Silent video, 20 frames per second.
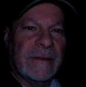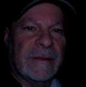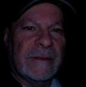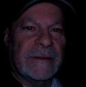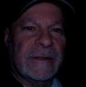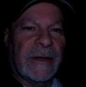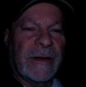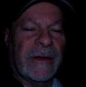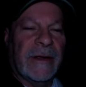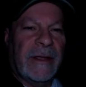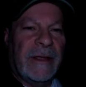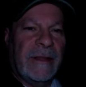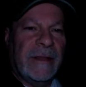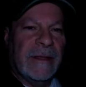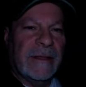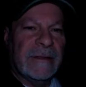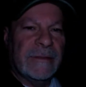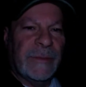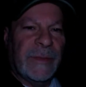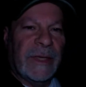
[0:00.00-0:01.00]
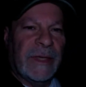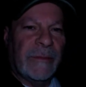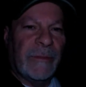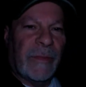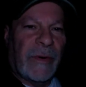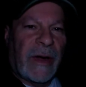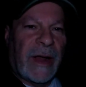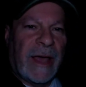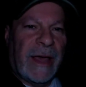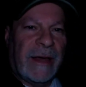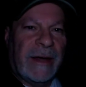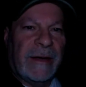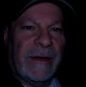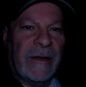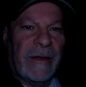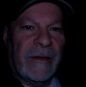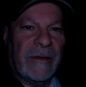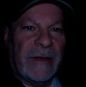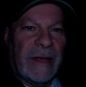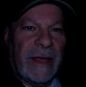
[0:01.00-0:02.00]
turkey that's been brining
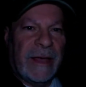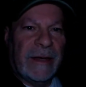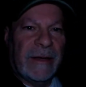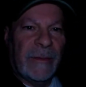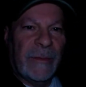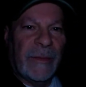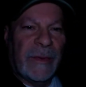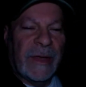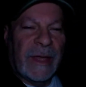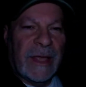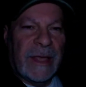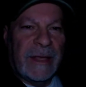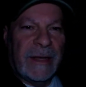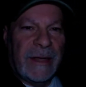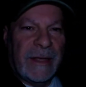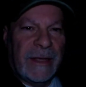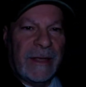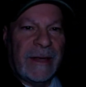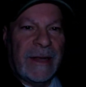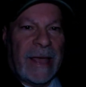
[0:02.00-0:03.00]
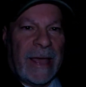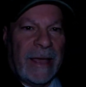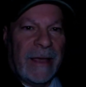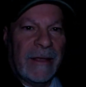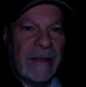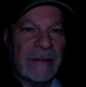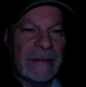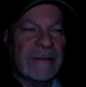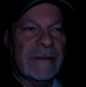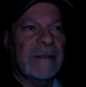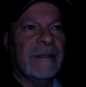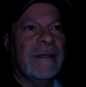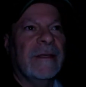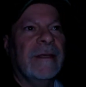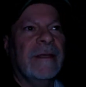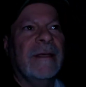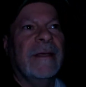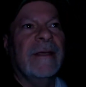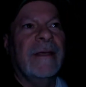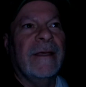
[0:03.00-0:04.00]
all night. I'm gonna get it out,
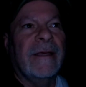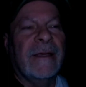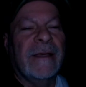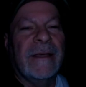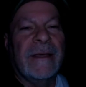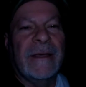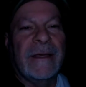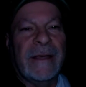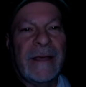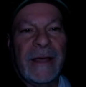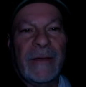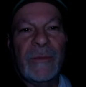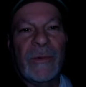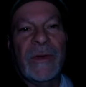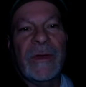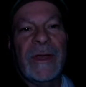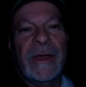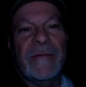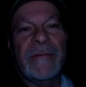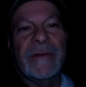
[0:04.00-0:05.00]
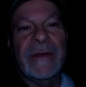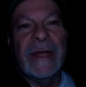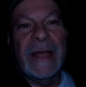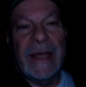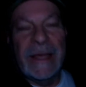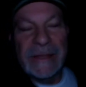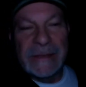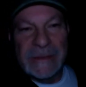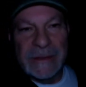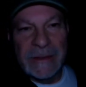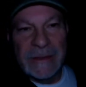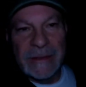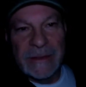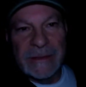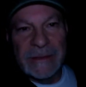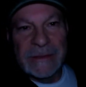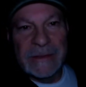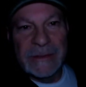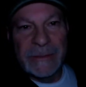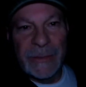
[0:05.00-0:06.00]
and we're gonna have a nice looking
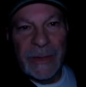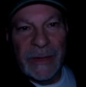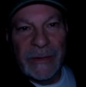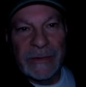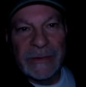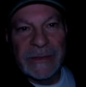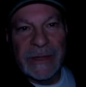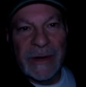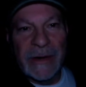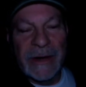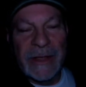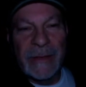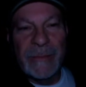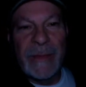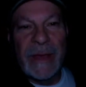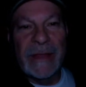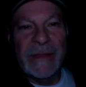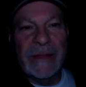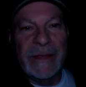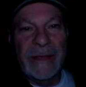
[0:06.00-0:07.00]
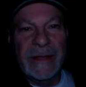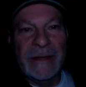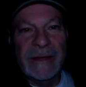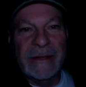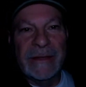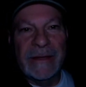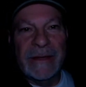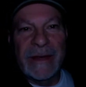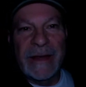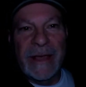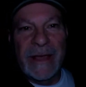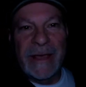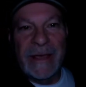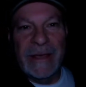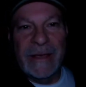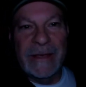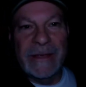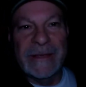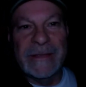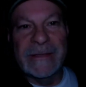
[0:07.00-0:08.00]
smoked turkey by the end of the
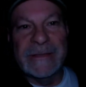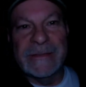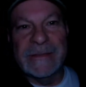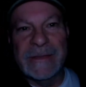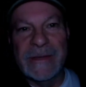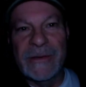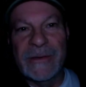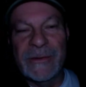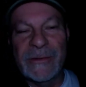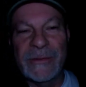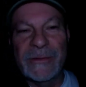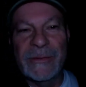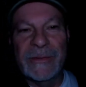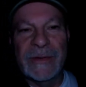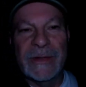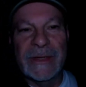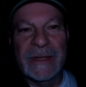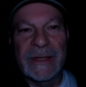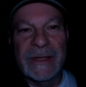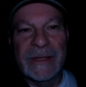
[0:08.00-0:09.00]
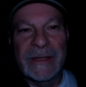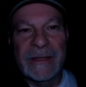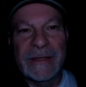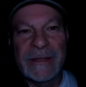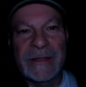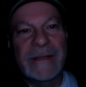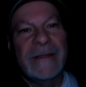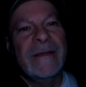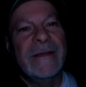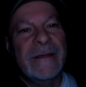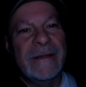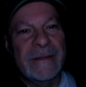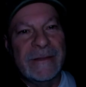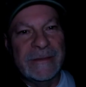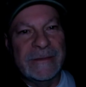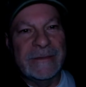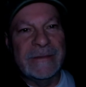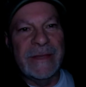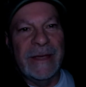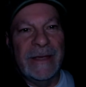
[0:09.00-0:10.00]
day. So
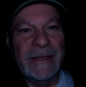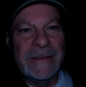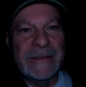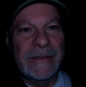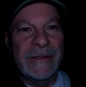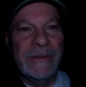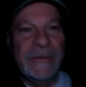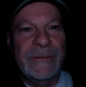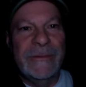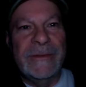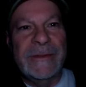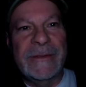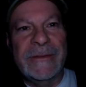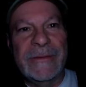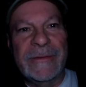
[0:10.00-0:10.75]
stay tuned.